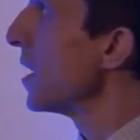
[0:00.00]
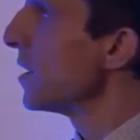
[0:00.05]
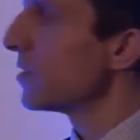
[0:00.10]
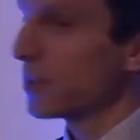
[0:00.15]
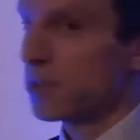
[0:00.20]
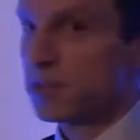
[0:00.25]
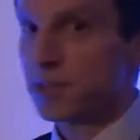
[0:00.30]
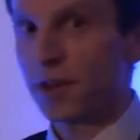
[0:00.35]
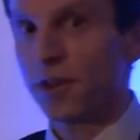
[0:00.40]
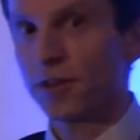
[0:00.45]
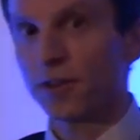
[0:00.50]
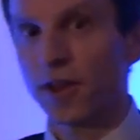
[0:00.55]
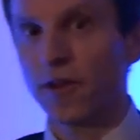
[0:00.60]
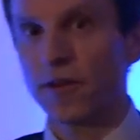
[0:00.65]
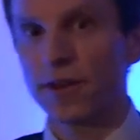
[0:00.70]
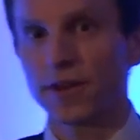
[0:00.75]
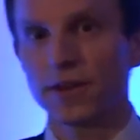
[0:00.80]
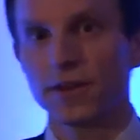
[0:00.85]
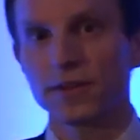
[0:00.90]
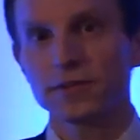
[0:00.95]
So there's a lot
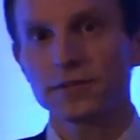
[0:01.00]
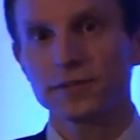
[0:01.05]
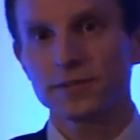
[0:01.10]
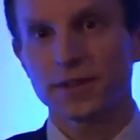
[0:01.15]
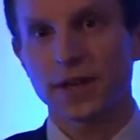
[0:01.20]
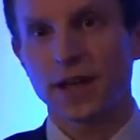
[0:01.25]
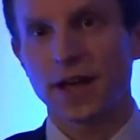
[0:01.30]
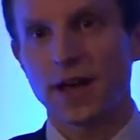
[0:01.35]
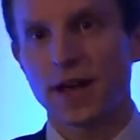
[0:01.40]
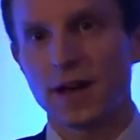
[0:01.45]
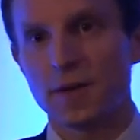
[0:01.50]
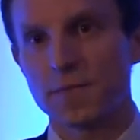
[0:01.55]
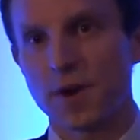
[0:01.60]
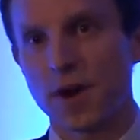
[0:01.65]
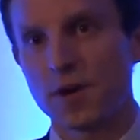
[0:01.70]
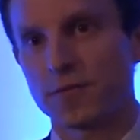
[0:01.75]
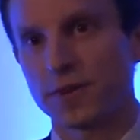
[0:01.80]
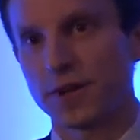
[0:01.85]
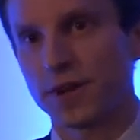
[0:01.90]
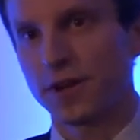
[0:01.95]
going on,
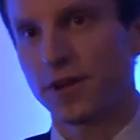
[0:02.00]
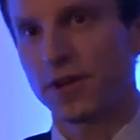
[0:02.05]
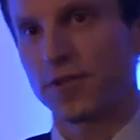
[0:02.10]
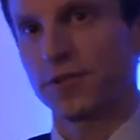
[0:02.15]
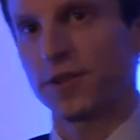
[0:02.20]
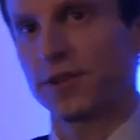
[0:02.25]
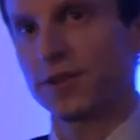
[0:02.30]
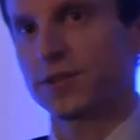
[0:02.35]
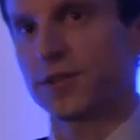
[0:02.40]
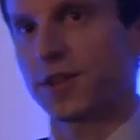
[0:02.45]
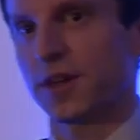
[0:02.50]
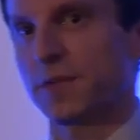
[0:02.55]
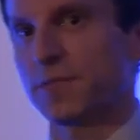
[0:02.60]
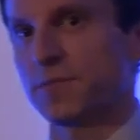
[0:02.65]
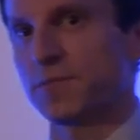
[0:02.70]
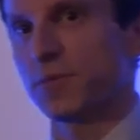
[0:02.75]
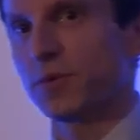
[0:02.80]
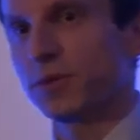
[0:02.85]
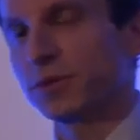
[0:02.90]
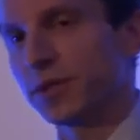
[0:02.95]
hopefully a lot
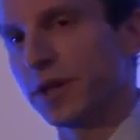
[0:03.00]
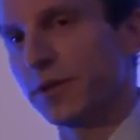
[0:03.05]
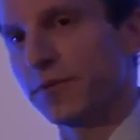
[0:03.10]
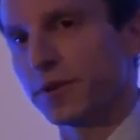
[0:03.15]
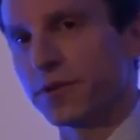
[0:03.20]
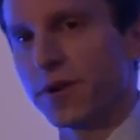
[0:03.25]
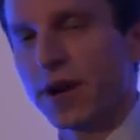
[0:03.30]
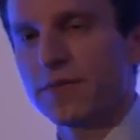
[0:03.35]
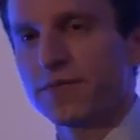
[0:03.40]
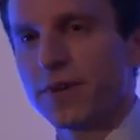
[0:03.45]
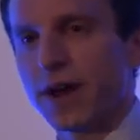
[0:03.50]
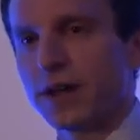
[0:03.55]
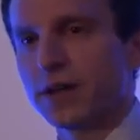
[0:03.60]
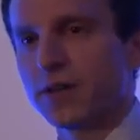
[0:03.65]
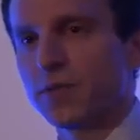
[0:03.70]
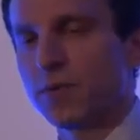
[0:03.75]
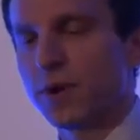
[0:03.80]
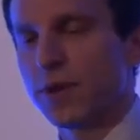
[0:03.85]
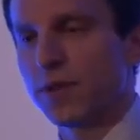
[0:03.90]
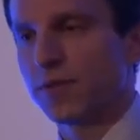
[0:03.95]
that will deliver great
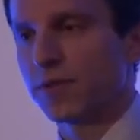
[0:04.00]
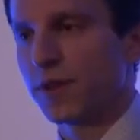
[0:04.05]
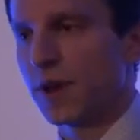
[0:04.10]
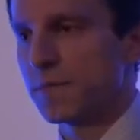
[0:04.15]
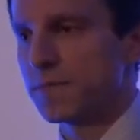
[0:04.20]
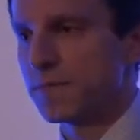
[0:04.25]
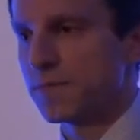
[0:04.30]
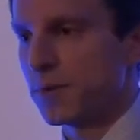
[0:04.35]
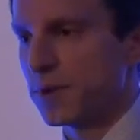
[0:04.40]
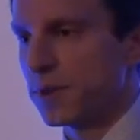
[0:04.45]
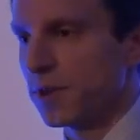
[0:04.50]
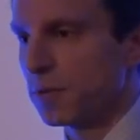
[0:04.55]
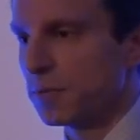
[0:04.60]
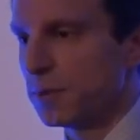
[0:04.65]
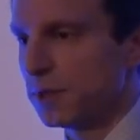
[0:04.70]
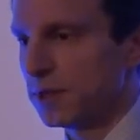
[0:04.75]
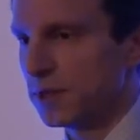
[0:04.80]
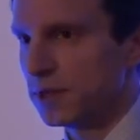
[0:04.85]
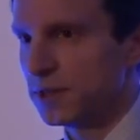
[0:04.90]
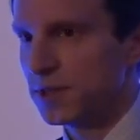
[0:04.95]
value with
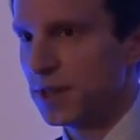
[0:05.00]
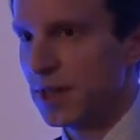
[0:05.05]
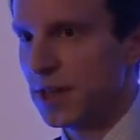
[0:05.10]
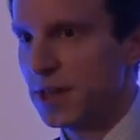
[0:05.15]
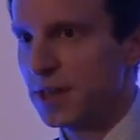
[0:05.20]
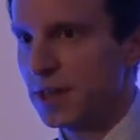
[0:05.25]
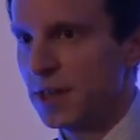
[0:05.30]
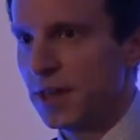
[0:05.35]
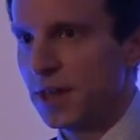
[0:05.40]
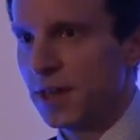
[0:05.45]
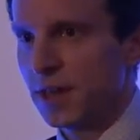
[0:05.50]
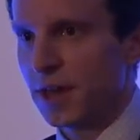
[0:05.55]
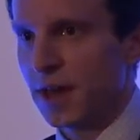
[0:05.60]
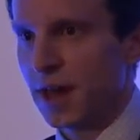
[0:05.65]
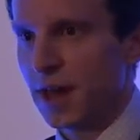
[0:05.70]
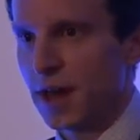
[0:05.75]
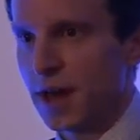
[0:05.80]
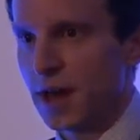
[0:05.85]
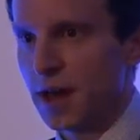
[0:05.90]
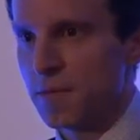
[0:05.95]
OPDC
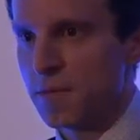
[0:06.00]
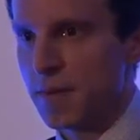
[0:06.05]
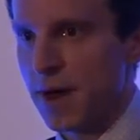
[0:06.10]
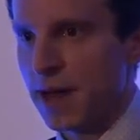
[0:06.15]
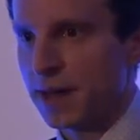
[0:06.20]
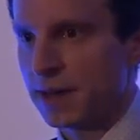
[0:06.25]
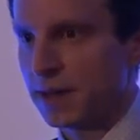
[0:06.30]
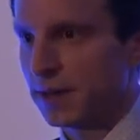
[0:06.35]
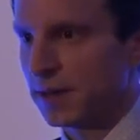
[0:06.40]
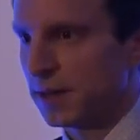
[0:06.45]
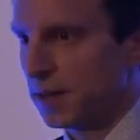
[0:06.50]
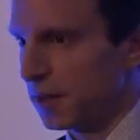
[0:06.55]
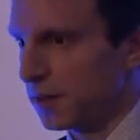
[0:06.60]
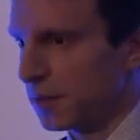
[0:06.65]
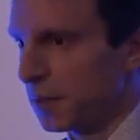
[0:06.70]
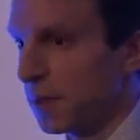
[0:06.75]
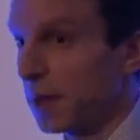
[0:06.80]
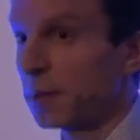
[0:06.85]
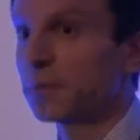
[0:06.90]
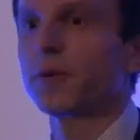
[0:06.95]
and
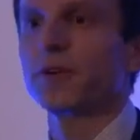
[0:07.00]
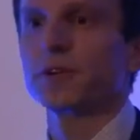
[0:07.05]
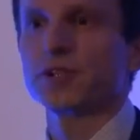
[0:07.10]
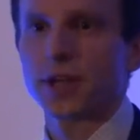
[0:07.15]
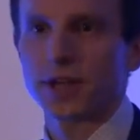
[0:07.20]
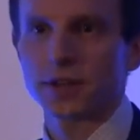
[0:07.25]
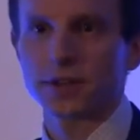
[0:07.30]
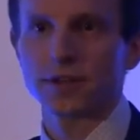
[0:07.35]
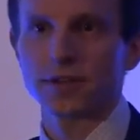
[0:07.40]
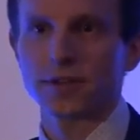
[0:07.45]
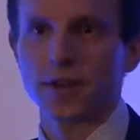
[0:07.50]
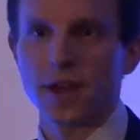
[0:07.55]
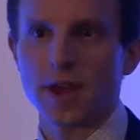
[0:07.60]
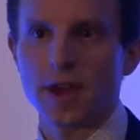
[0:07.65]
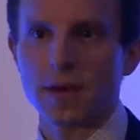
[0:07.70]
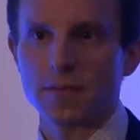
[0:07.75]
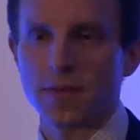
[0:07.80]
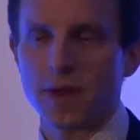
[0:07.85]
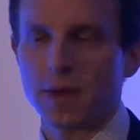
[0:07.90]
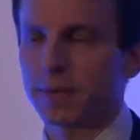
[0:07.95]
the big project that
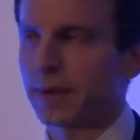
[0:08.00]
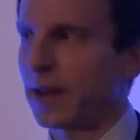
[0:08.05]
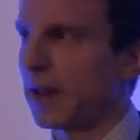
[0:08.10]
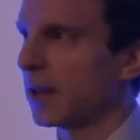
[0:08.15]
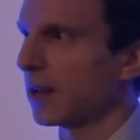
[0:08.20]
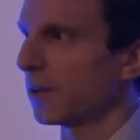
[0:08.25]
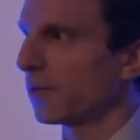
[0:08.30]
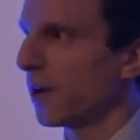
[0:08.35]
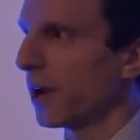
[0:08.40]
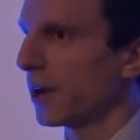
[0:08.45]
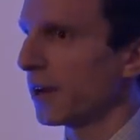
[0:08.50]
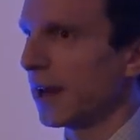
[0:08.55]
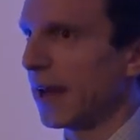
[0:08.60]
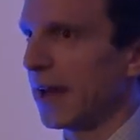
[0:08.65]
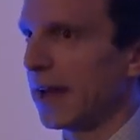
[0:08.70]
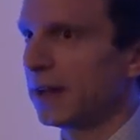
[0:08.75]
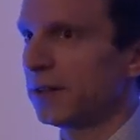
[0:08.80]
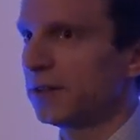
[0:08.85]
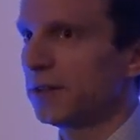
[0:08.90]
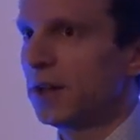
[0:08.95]
they're planning right
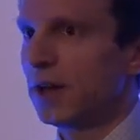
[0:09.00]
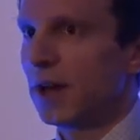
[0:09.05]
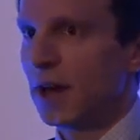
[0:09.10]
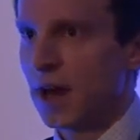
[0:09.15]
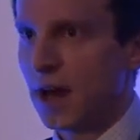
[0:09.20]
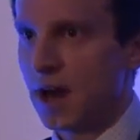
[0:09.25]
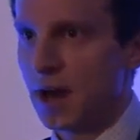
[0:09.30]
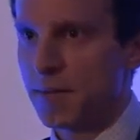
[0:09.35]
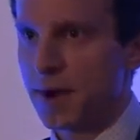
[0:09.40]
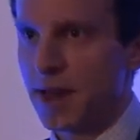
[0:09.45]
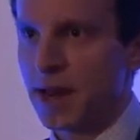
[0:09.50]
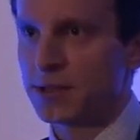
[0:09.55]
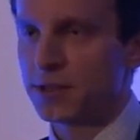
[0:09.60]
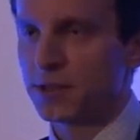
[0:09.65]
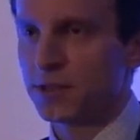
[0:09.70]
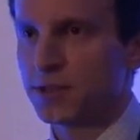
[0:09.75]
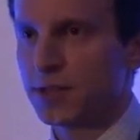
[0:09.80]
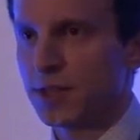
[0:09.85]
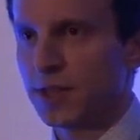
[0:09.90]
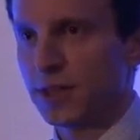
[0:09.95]
now. And as
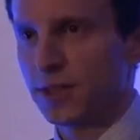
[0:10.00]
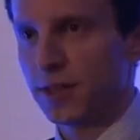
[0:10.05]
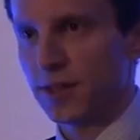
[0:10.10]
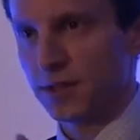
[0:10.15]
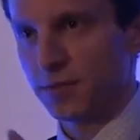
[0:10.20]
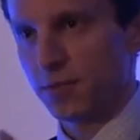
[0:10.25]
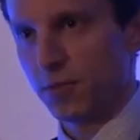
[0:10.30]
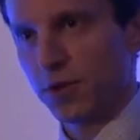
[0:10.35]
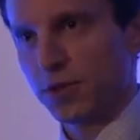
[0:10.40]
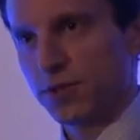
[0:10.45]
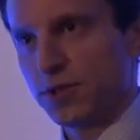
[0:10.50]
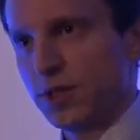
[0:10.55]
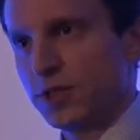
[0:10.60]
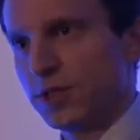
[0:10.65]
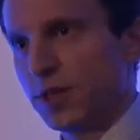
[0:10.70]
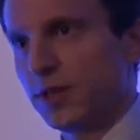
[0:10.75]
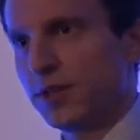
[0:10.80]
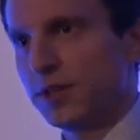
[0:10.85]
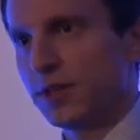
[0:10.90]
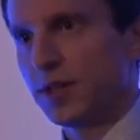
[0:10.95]
you see, that what
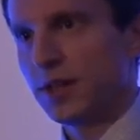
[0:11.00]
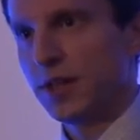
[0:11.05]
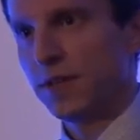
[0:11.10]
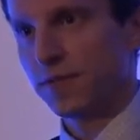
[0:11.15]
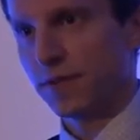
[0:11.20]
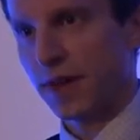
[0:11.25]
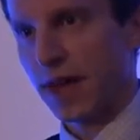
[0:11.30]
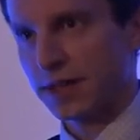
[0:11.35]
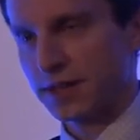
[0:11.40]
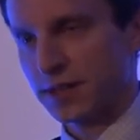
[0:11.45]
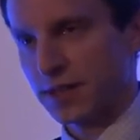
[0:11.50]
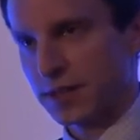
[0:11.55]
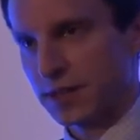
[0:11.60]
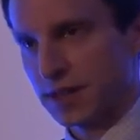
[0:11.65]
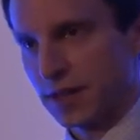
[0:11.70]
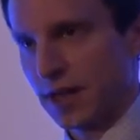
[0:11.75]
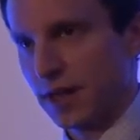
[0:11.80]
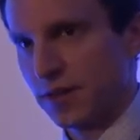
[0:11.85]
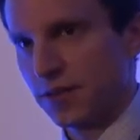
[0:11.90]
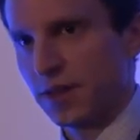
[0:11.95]
sits underneath that is
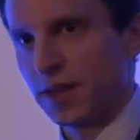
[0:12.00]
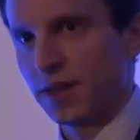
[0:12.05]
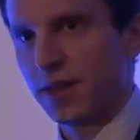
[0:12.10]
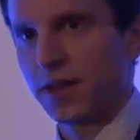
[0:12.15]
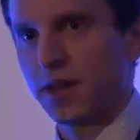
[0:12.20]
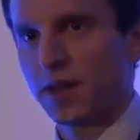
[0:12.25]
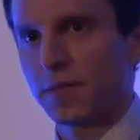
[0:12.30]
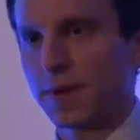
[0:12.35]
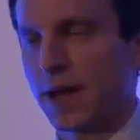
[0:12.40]
clear thinking